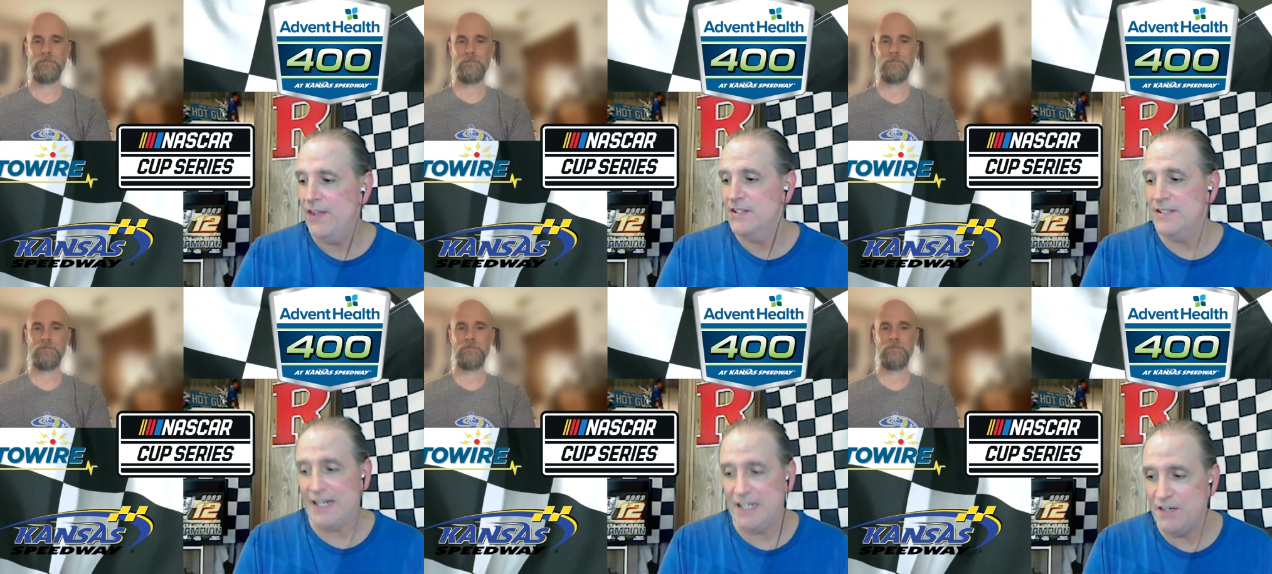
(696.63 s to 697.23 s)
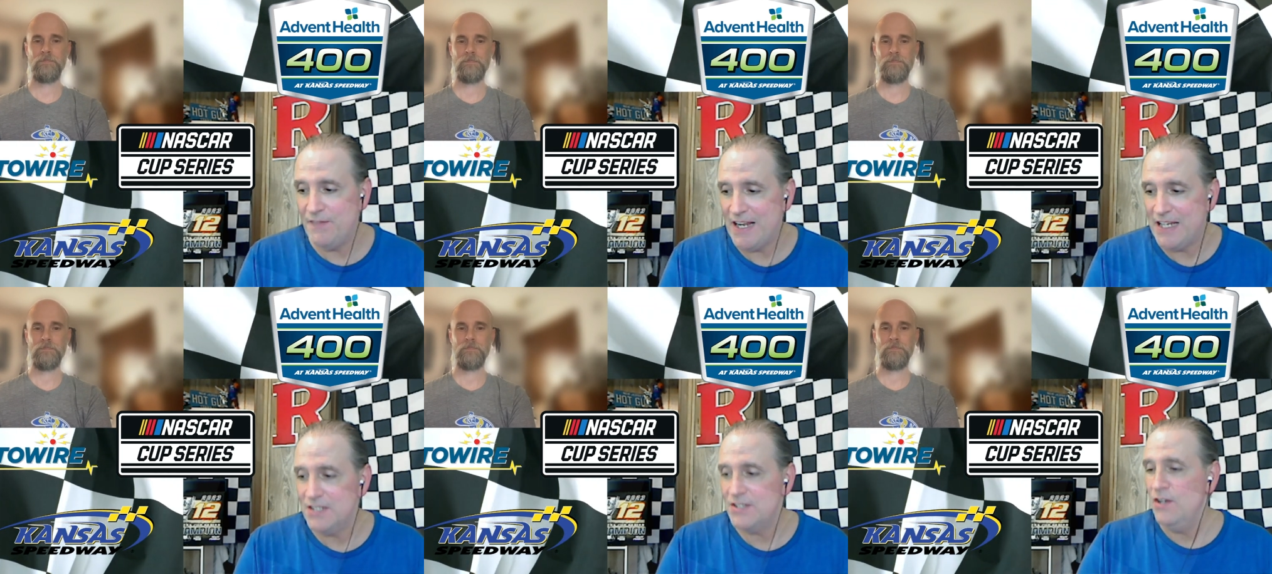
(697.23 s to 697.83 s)
Speaker 1: Second at
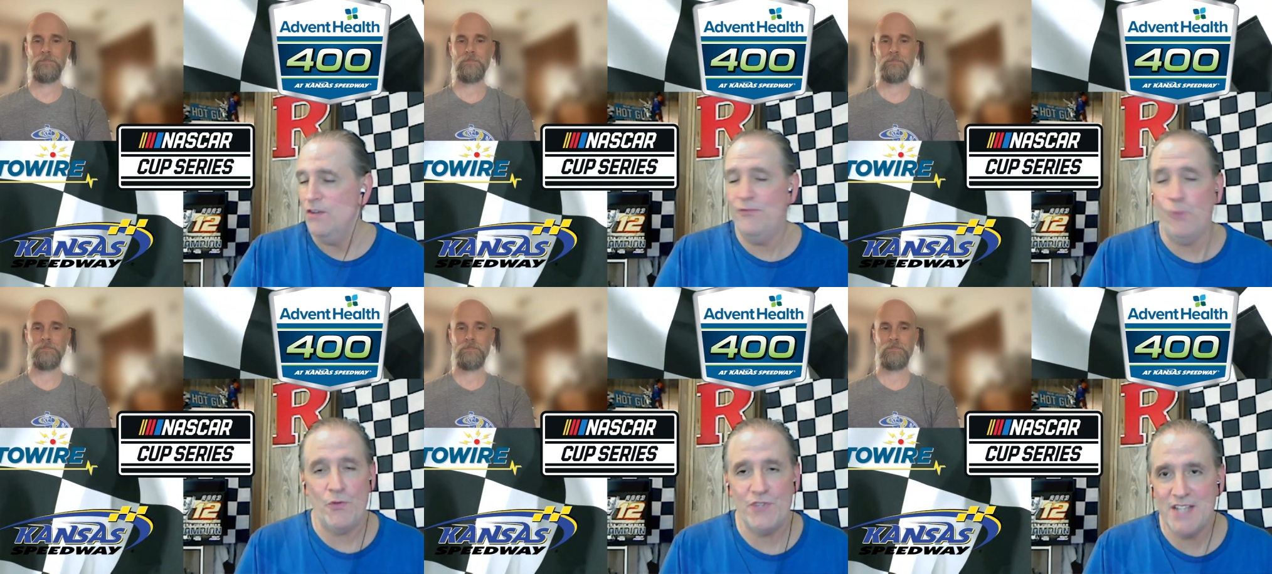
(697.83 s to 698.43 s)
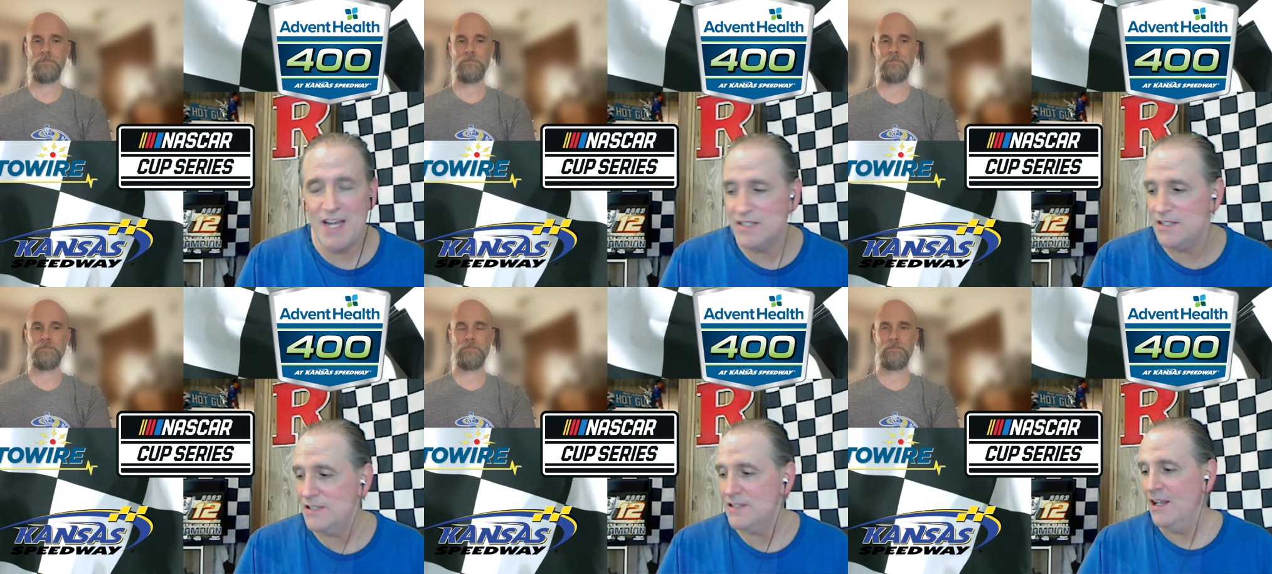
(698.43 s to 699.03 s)
Vegas, fourth at
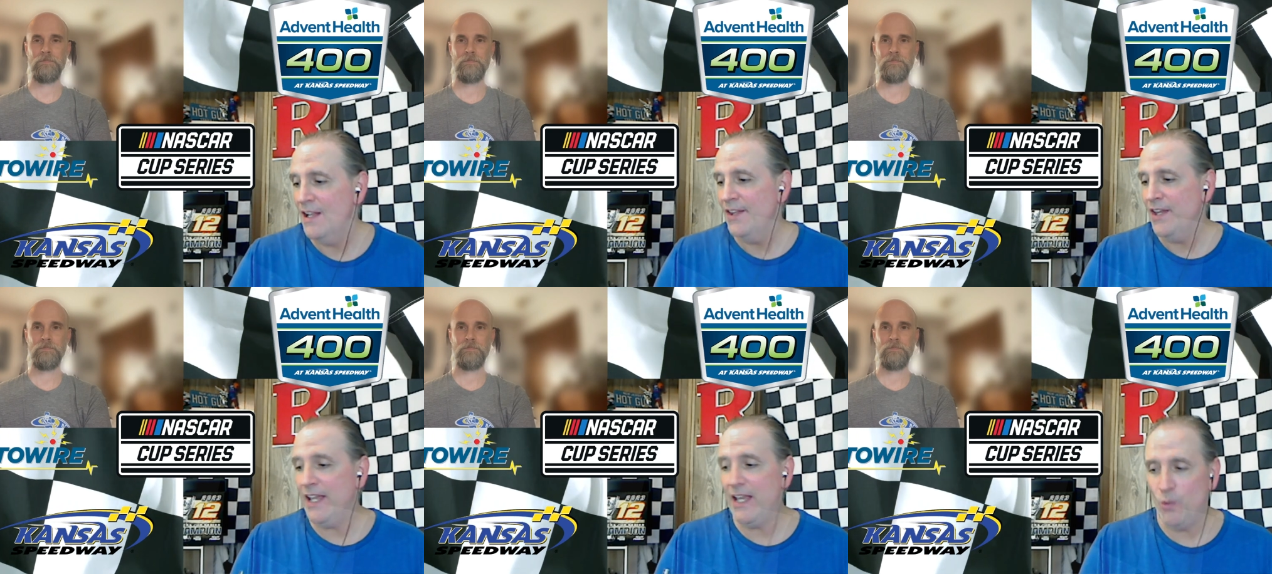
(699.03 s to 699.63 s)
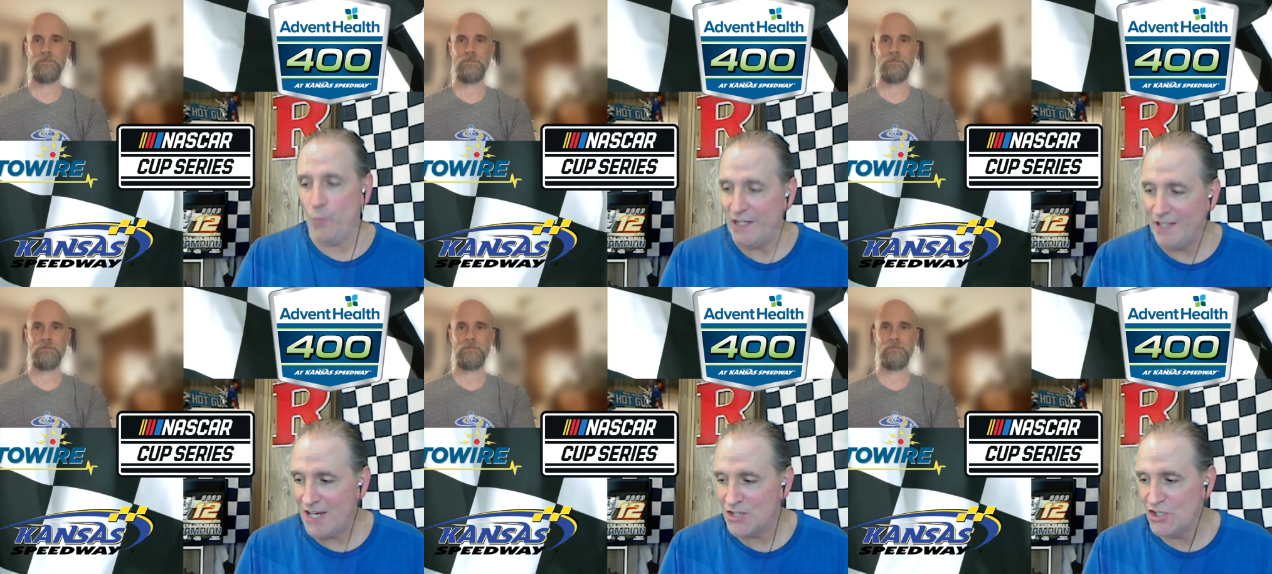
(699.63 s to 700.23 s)
Texas. Again, a win
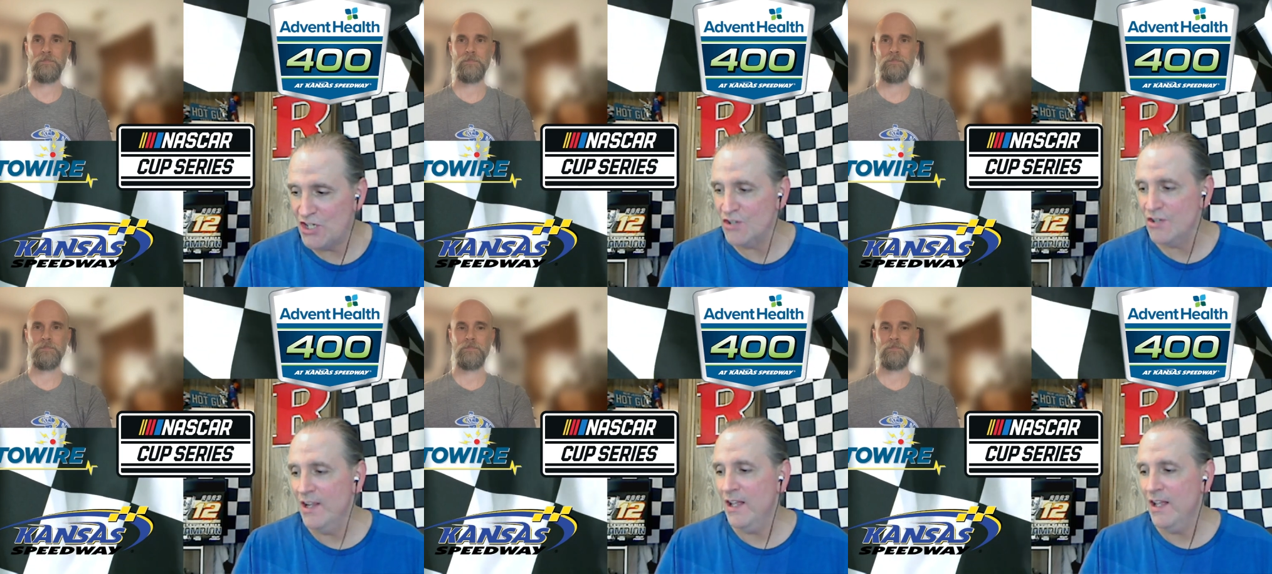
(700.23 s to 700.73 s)
last year.